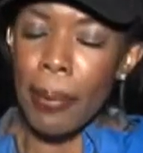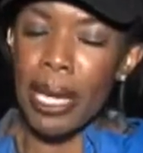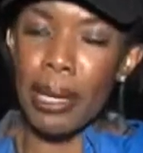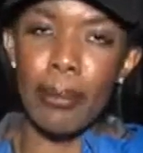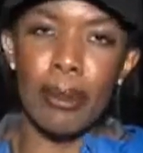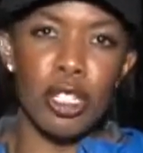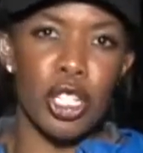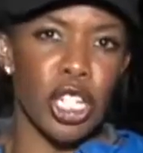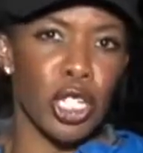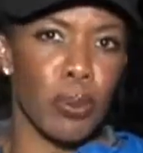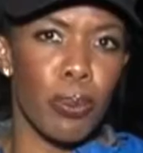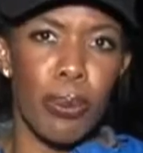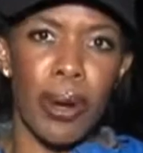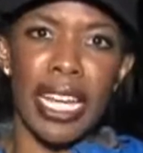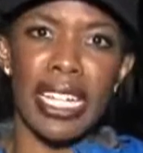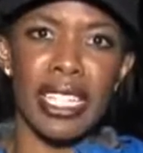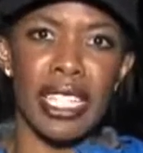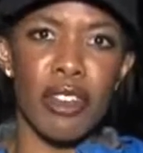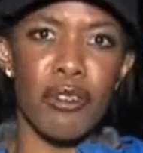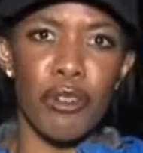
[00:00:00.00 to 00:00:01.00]
People just
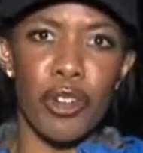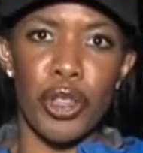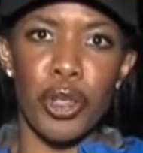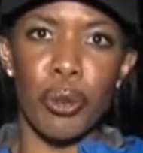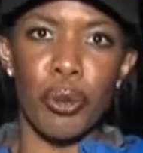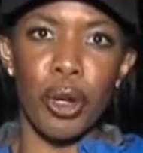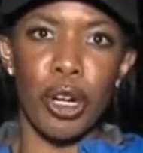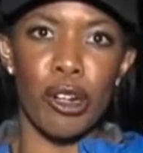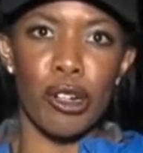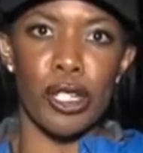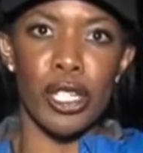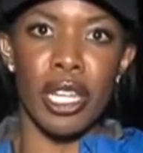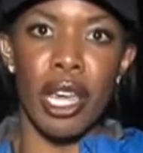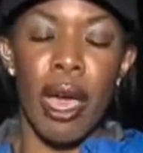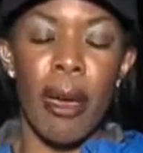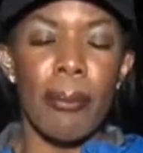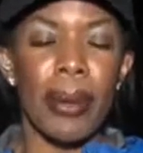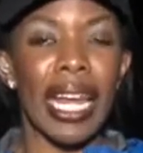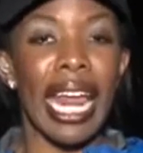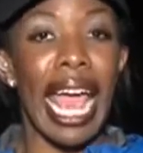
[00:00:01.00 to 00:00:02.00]
bracing for the worst,
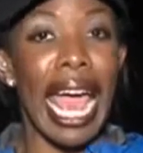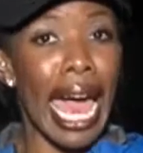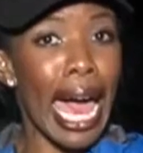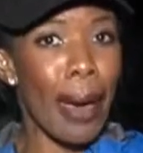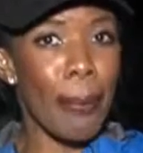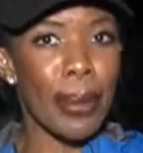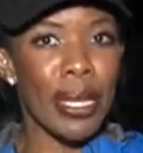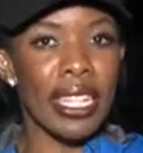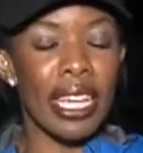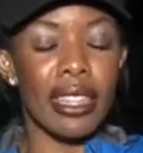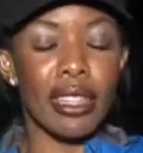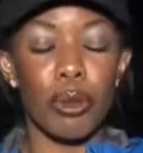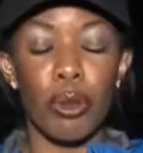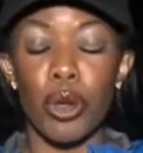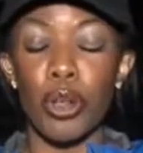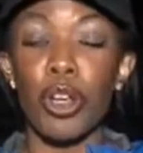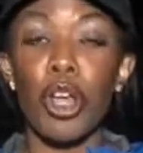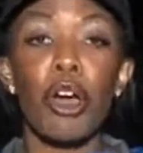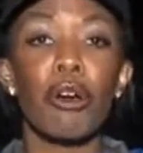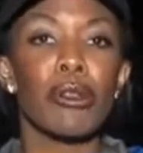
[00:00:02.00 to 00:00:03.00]
but happy that there
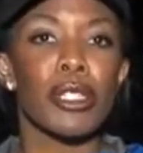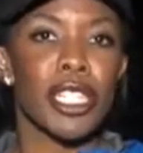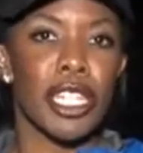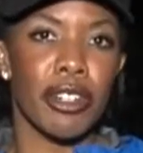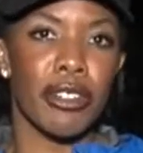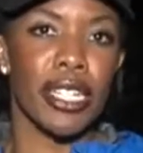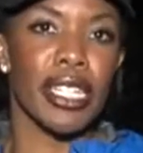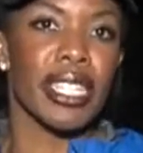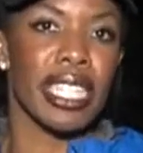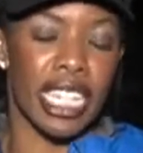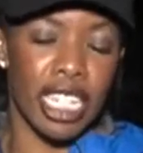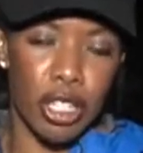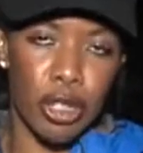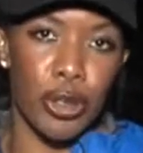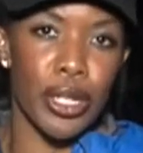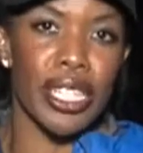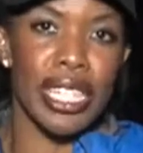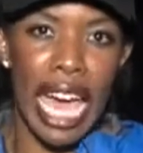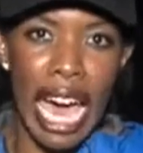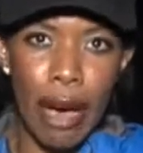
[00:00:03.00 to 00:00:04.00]
were no serious
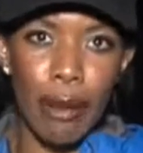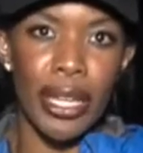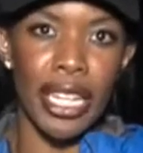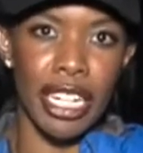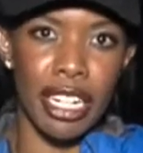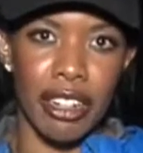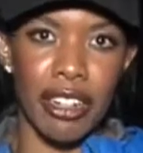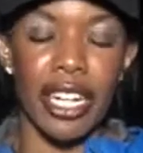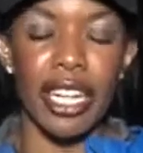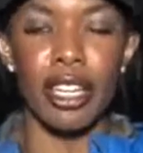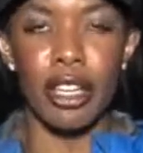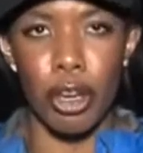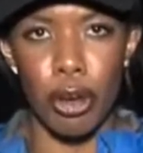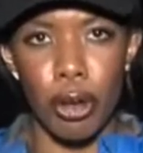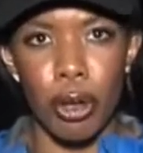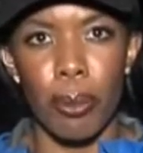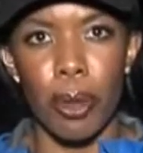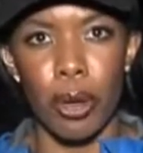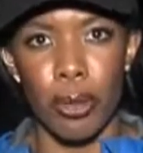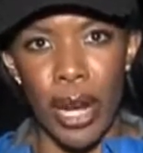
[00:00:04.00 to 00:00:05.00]
injuries out here in
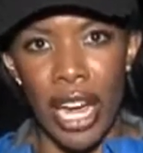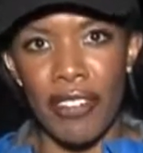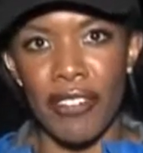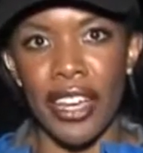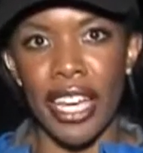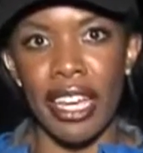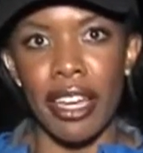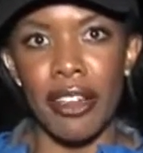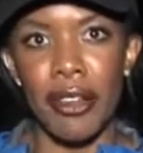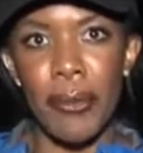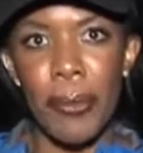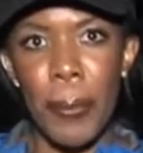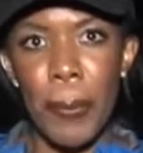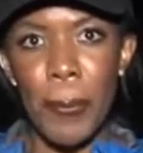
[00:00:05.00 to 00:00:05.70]
Kokomo. Raphael?